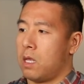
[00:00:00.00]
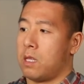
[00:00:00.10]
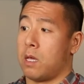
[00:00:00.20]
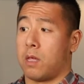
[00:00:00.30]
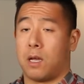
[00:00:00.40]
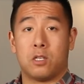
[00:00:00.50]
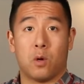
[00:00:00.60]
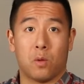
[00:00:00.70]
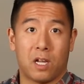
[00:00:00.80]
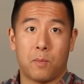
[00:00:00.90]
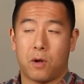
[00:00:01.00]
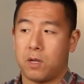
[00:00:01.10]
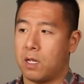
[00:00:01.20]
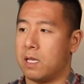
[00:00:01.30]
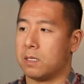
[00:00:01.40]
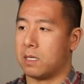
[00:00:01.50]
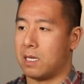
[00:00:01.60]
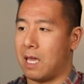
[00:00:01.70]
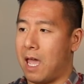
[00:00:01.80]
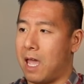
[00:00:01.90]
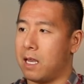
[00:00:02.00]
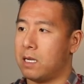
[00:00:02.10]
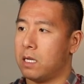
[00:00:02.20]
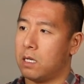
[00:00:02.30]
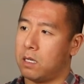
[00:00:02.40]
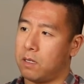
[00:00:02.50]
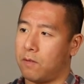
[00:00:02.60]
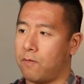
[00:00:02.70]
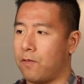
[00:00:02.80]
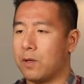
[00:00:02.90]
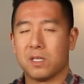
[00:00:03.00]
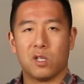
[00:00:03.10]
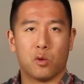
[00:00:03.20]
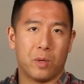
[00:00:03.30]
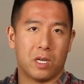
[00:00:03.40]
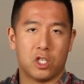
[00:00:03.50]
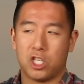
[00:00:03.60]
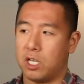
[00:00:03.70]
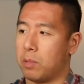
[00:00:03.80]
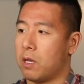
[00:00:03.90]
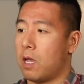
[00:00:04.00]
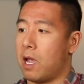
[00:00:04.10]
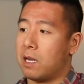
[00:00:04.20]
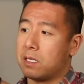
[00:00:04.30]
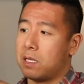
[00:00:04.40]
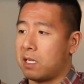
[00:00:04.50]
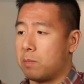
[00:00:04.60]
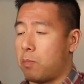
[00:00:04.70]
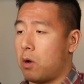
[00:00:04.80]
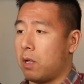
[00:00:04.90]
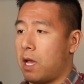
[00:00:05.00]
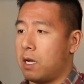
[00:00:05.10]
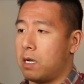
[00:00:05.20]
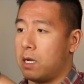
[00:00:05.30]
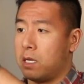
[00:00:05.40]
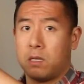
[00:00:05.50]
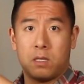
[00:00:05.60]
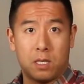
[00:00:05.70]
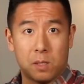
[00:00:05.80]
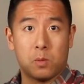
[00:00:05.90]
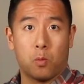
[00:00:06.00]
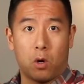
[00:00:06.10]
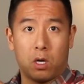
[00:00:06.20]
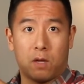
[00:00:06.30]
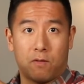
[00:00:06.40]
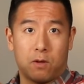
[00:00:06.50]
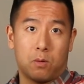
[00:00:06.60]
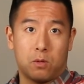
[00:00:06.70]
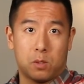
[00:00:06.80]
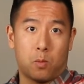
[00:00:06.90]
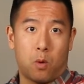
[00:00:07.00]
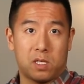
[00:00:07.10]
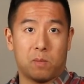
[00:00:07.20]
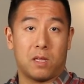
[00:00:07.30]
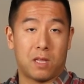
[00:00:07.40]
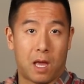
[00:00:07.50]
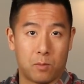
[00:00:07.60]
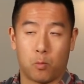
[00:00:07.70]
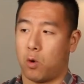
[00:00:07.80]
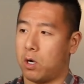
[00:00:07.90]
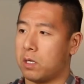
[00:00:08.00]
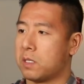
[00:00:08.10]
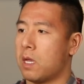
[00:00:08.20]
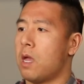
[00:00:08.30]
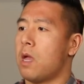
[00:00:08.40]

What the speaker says: The other thing I don't like about it is the head feels a little bit cheap. It is a nice ball head and it does work if you just want something that works.